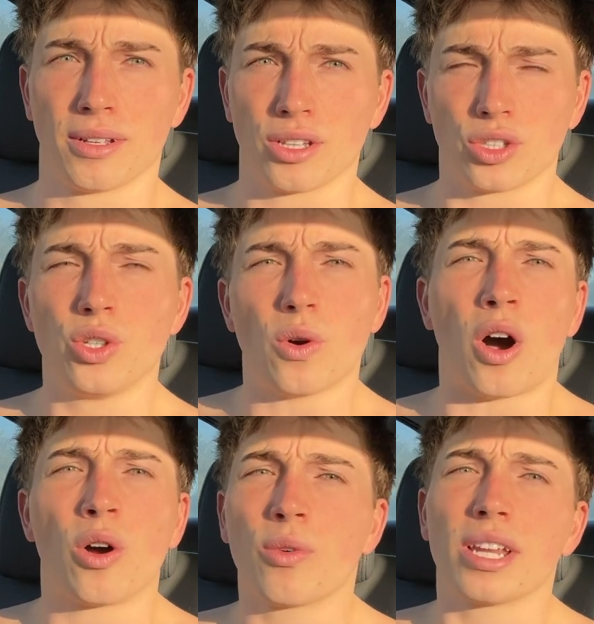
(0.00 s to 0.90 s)
You
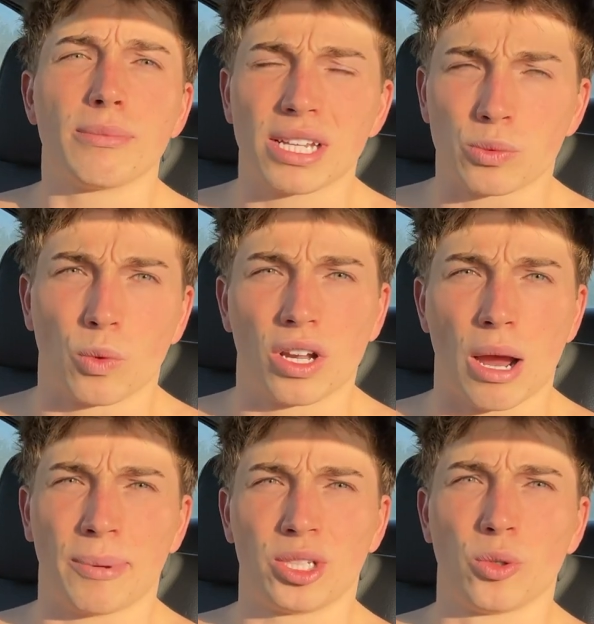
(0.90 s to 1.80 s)
already missed one
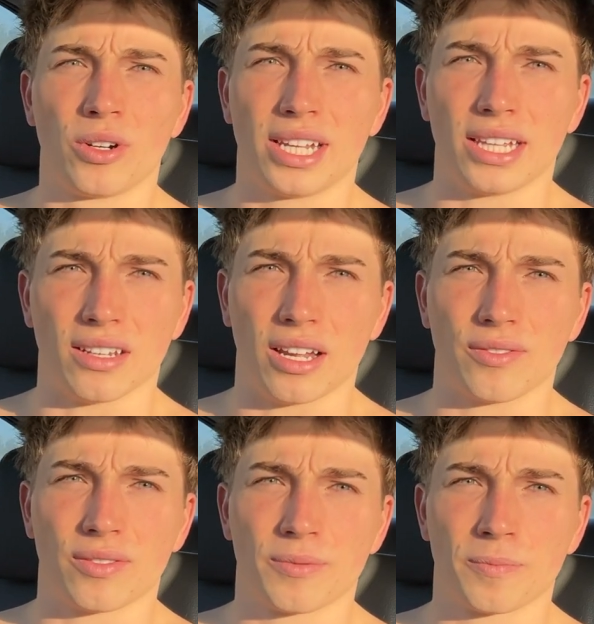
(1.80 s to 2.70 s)
opportunity in
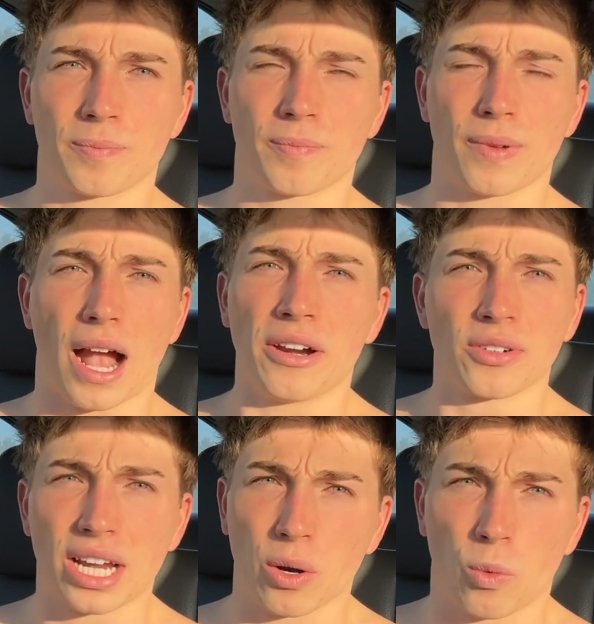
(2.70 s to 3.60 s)
life. I don't
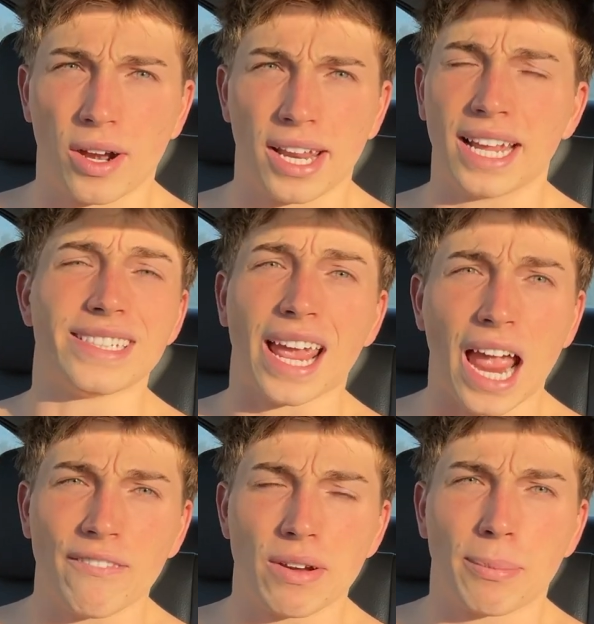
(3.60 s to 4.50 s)
care what it is.
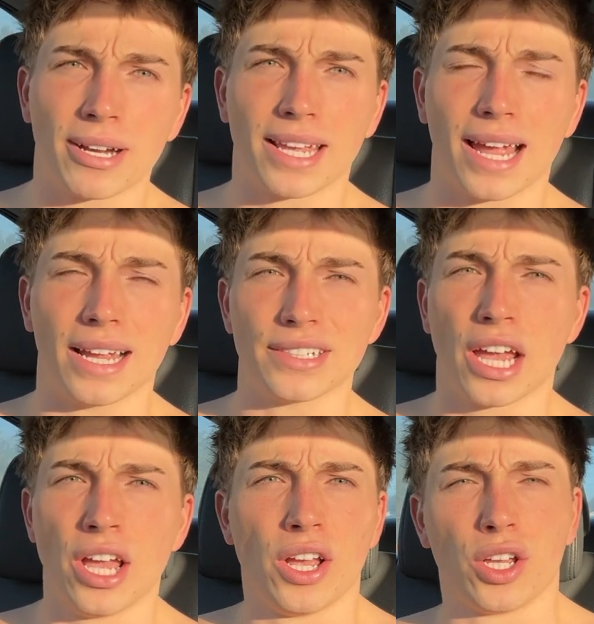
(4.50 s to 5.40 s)
Everybody has.
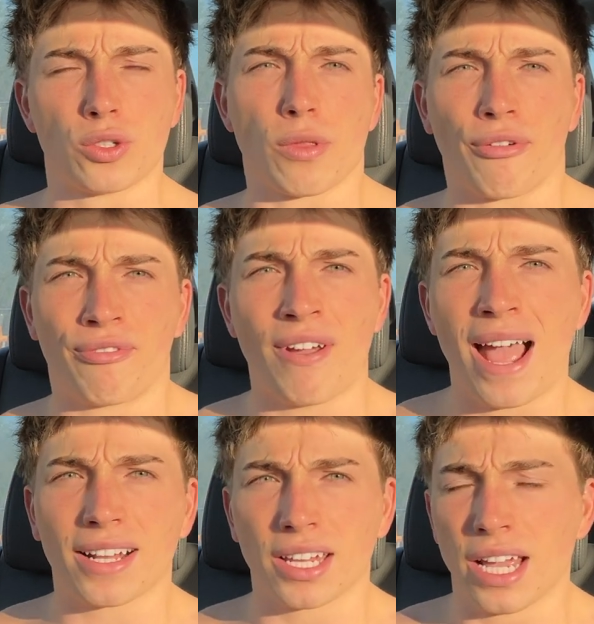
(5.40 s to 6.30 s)
So the
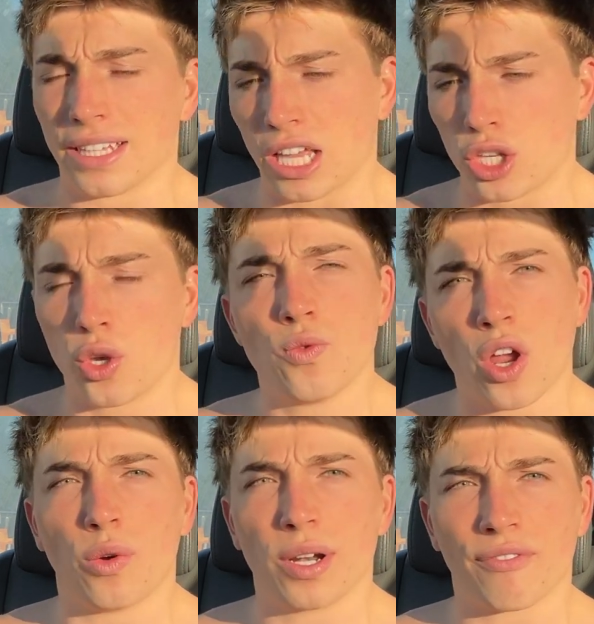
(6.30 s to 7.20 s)
fact that you
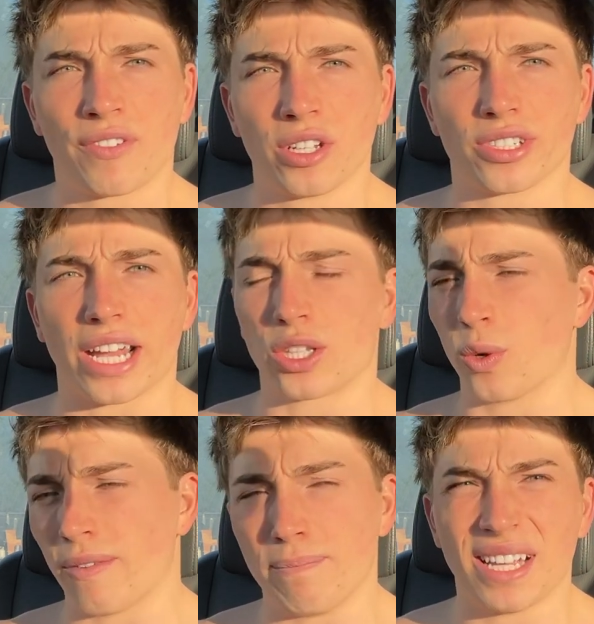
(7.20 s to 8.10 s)
know what it feels like to
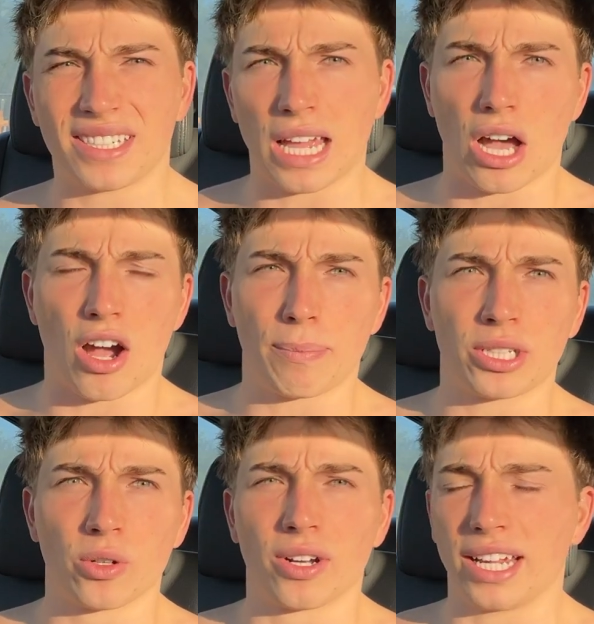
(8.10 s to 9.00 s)
have missed that
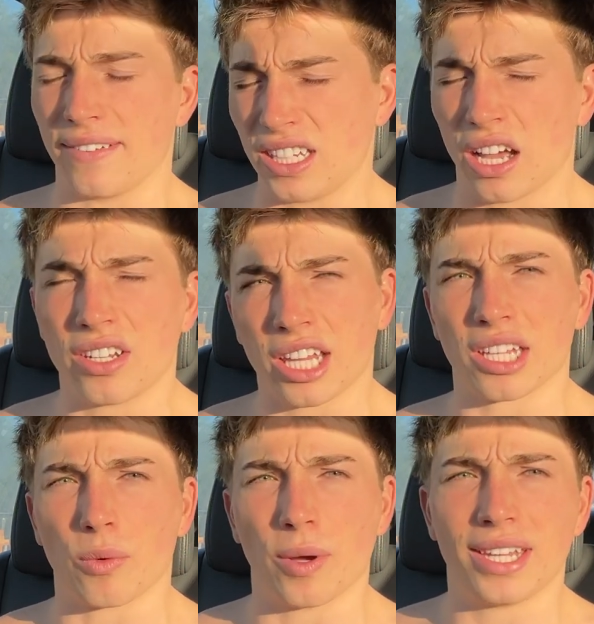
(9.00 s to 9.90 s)
opportunity and done
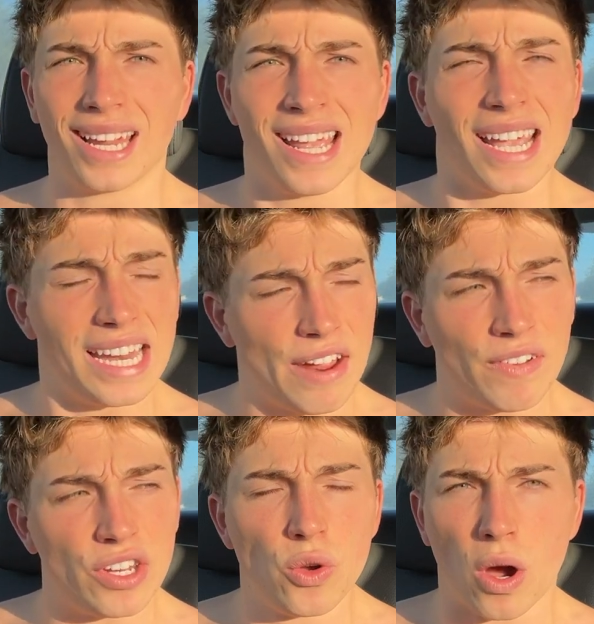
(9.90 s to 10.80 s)
nothing with it, and have a
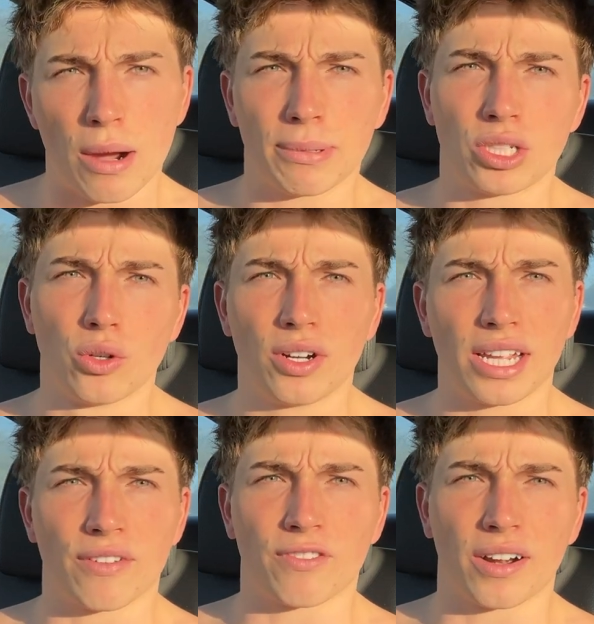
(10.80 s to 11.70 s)
new opportunity
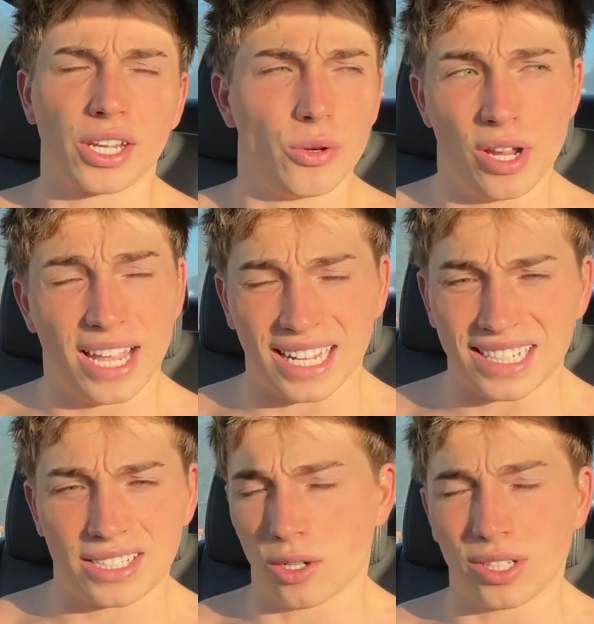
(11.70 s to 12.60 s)
in front of you and
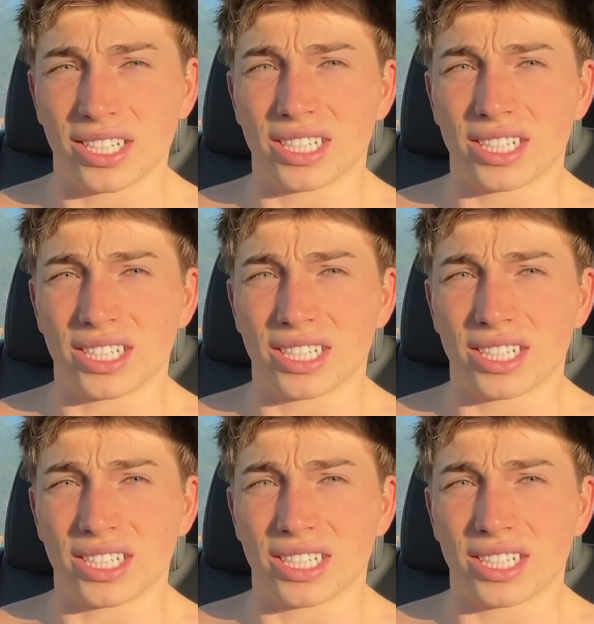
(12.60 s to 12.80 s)
still